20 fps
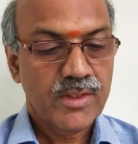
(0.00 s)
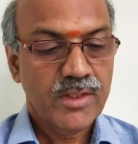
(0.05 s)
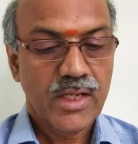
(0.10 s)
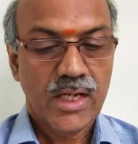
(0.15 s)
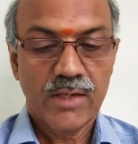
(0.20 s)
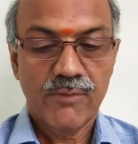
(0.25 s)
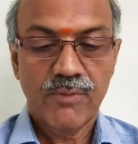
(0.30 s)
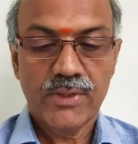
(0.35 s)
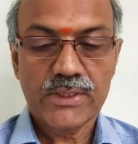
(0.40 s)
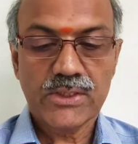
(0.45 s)

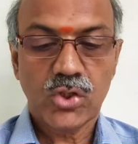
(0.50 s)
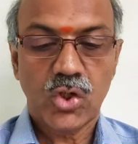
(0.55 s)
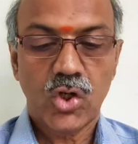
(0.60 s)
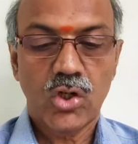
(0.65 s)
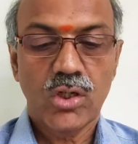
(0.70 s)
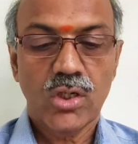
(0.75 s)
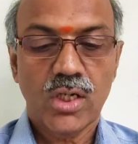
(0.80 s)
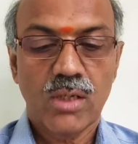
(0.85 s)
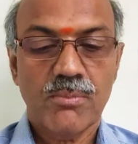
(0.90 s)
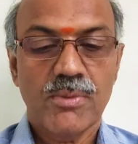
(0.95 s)
advised
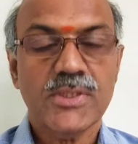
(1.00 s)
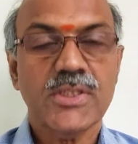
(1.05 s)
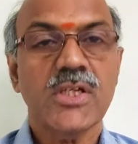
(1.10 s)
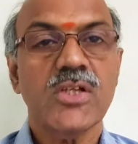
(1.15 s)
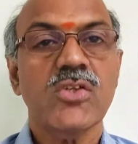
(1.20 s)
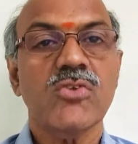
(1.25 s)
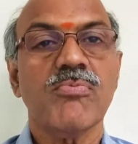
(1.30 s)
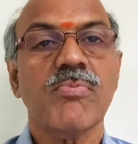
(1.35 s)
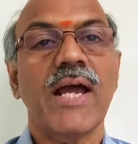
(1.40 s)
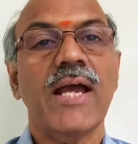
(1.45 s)
all
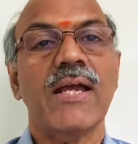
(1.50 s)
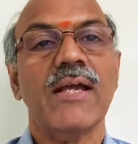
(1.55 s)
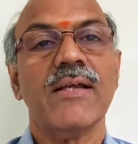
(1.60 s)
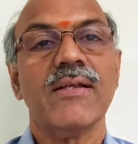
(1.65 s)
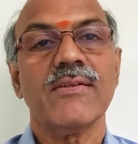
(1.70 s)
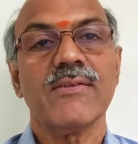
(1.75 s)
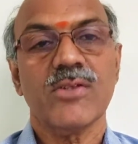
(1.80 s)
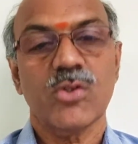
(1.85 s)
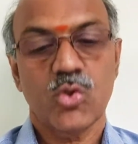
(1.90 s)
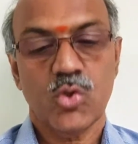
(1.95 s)
commercial
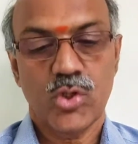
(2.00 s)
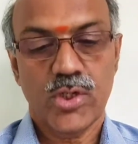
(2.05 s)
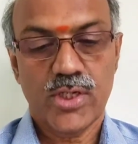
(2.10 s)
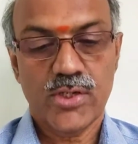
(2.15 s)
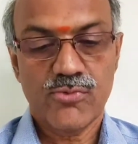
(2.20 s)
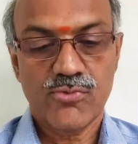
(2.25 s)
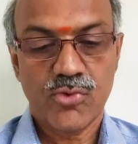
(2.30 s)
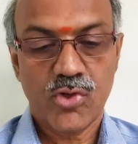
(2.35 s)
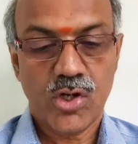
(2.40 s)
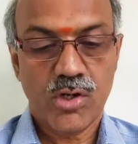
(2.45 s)
banks to
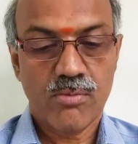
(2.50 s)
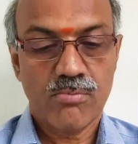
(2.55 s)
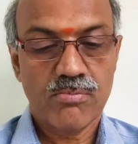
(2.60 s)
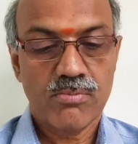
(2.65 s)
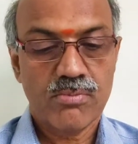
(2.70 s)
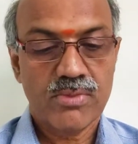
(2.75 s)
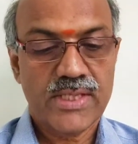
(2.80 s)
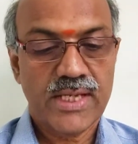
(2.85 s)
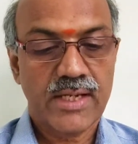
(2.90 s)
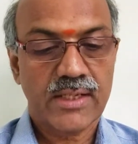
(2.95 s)

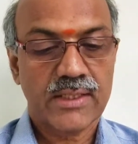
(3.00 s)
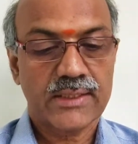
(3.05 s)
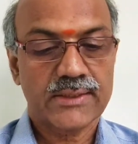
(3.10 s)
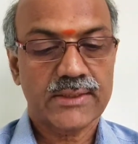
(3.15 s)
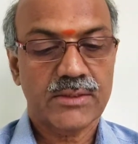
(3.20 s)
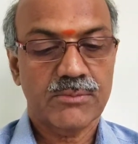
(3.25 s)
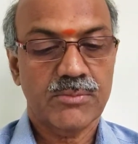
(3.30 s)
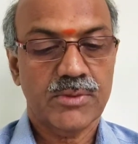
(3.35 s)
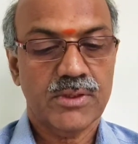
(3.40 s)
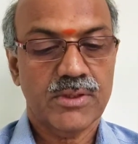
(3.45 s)
inform their
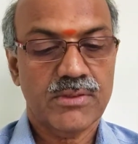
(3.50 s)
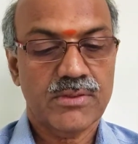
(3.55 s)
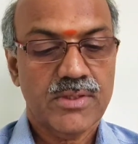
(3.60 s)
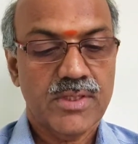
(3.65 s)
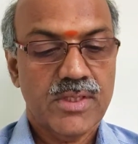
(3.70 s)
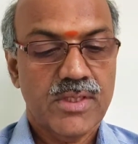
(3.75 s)
customers